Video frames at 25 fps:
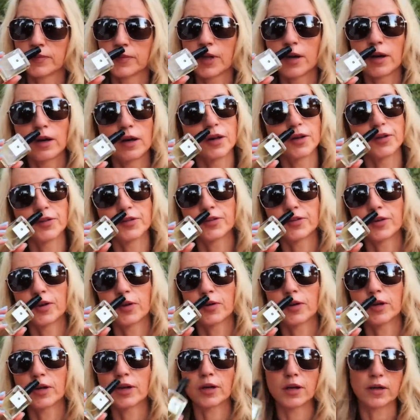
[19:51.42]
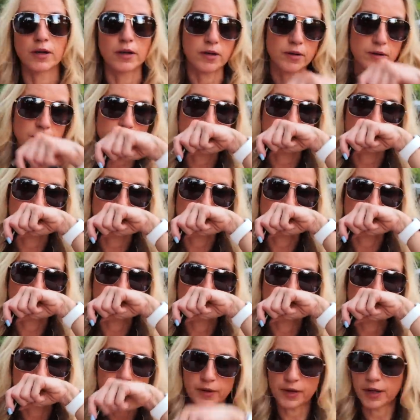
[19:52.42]
oh, so good.
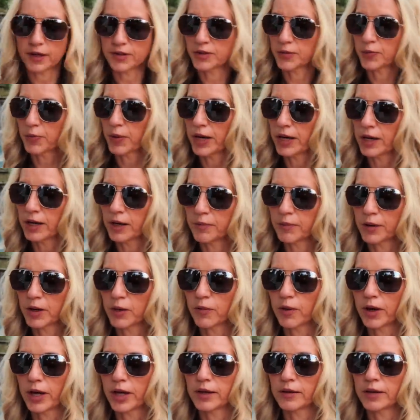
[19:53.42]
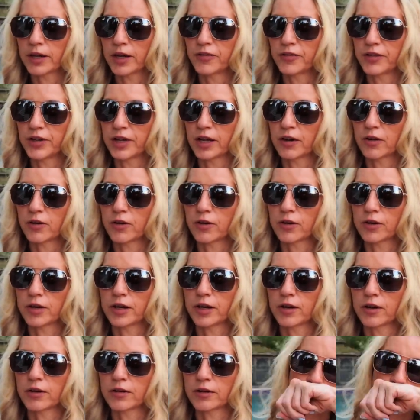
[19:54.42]
I sprayed on my left hand
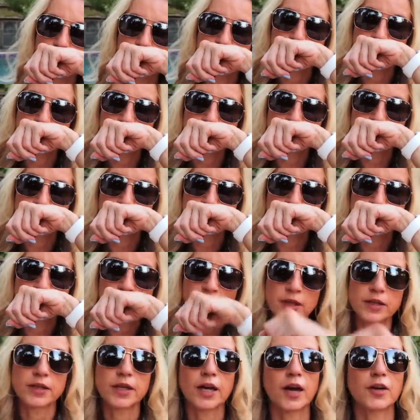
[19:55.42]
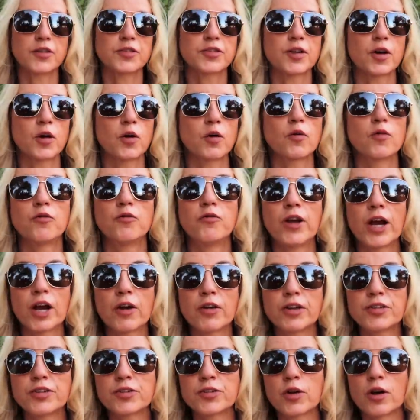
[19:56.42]
earlier. Yeah, so
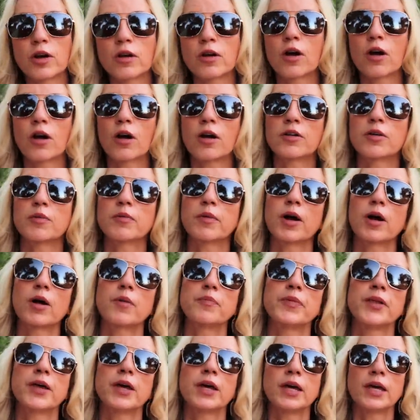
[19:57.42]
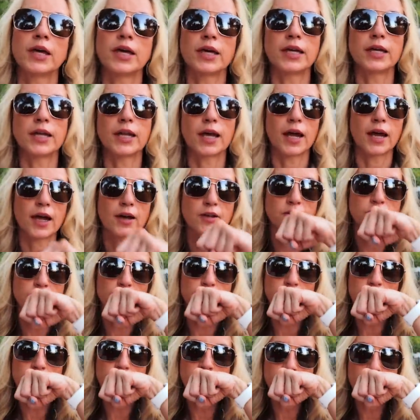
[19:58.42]
very strong cardamom. It has
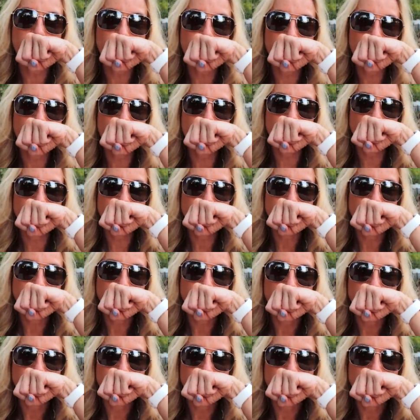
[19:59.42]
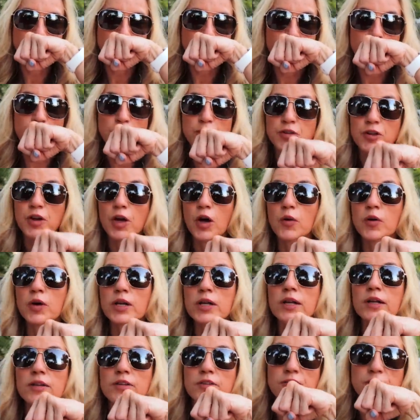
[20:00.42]
vanilla. There's
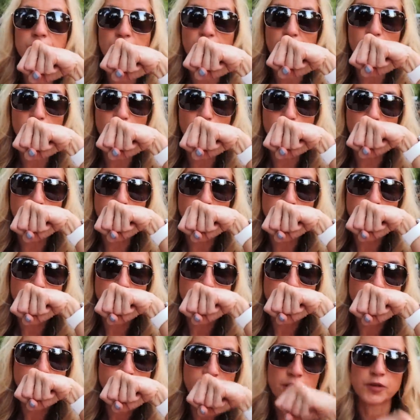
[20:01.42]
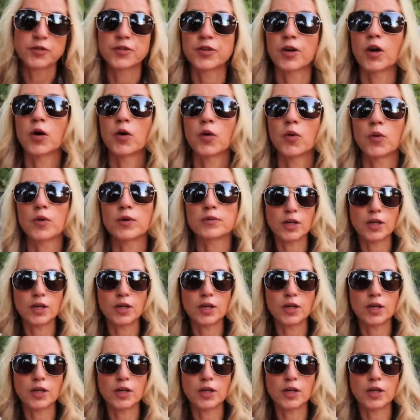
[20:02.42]
coconut and sandalwood. So